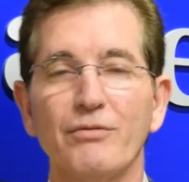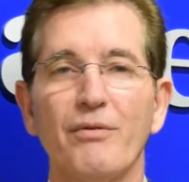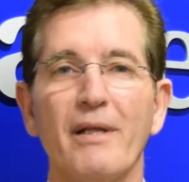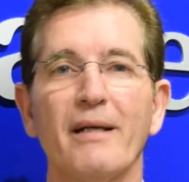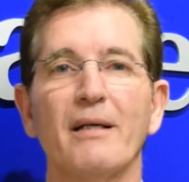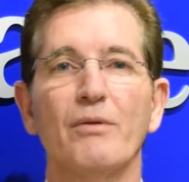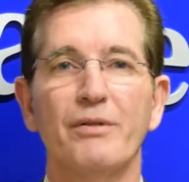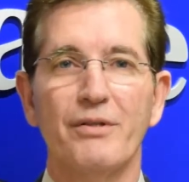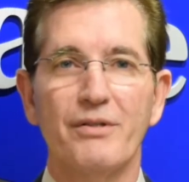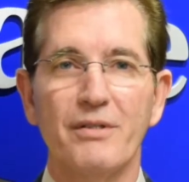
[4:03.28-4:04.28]
to thank our
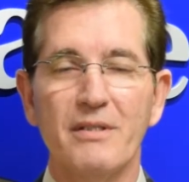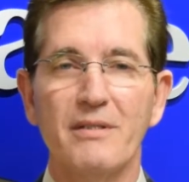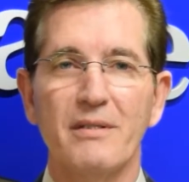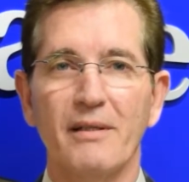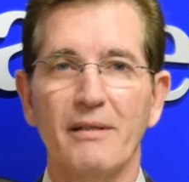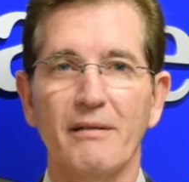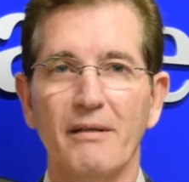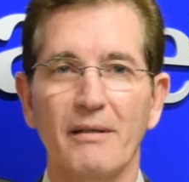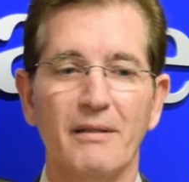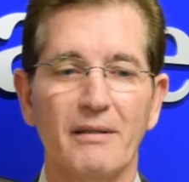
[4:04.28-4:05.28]
nurses uh,
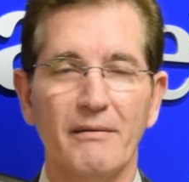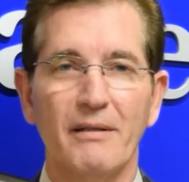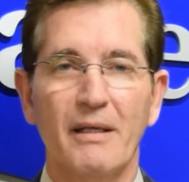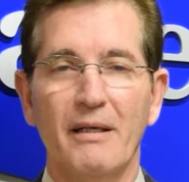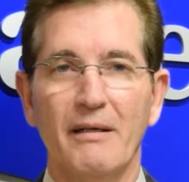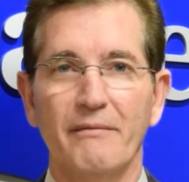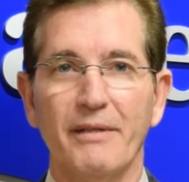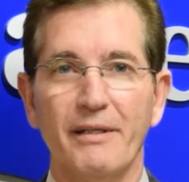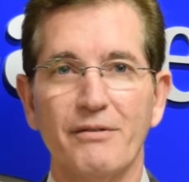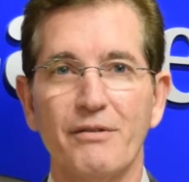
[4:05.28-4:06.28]
uh,
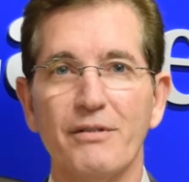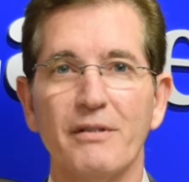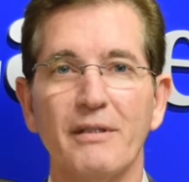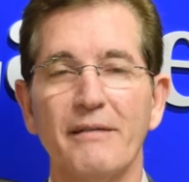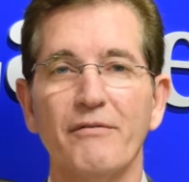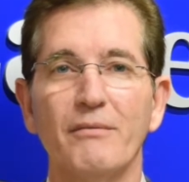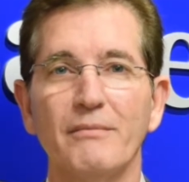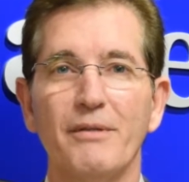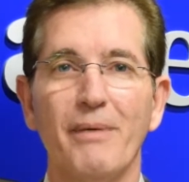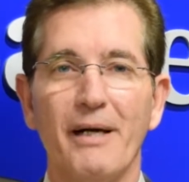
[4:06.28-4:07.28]
very sincerely
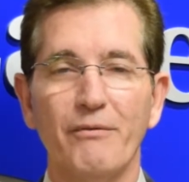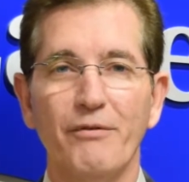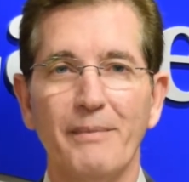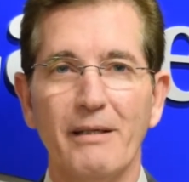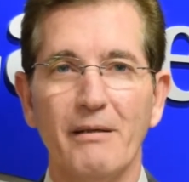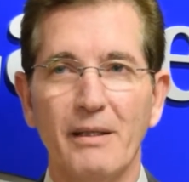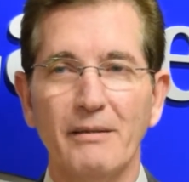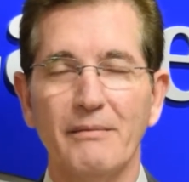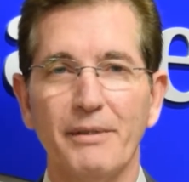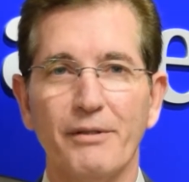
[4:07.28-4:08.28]
from the bottom of my heart,
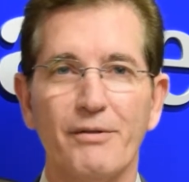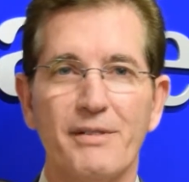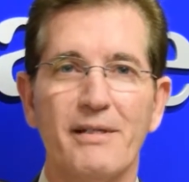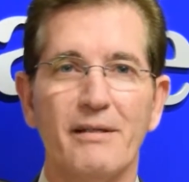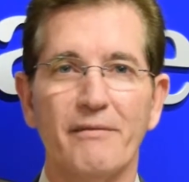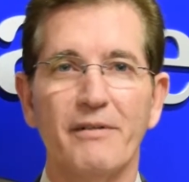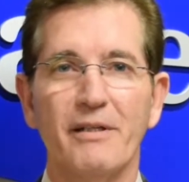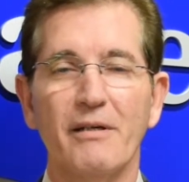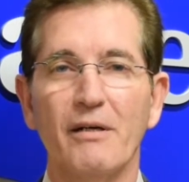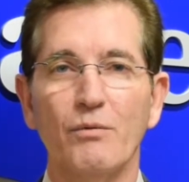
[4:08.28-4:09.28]
because they are
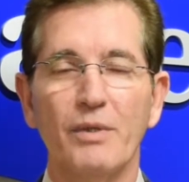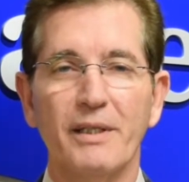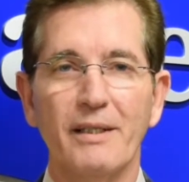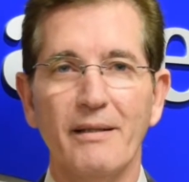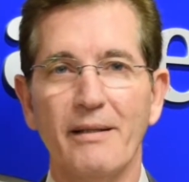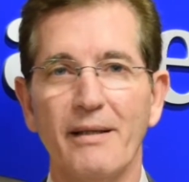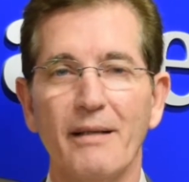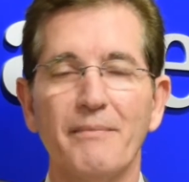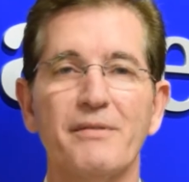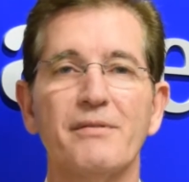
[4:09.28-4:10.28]
very hardworking. They
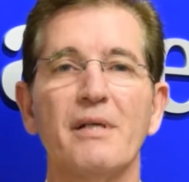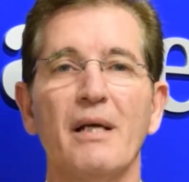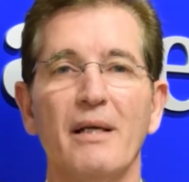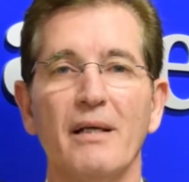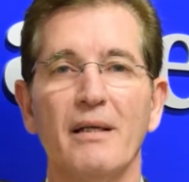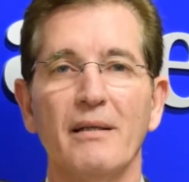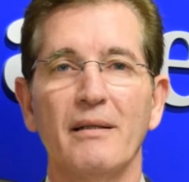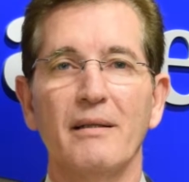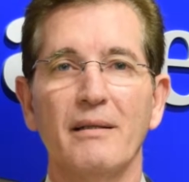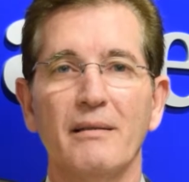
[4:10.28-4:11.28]
help us
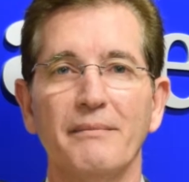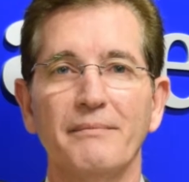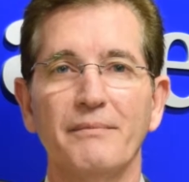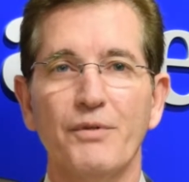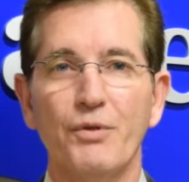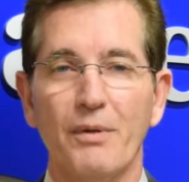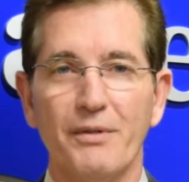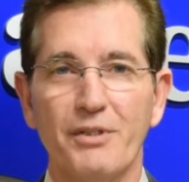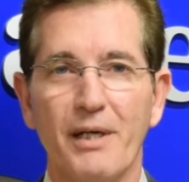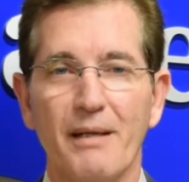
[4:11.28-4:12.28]
um, do
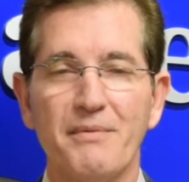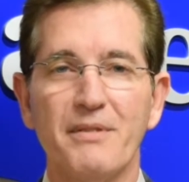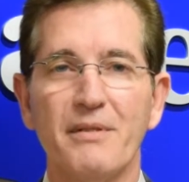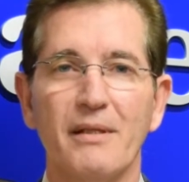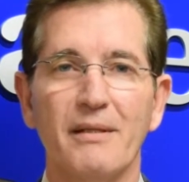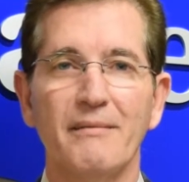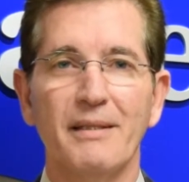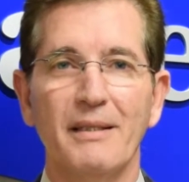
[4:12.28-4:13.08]
our jobs uh,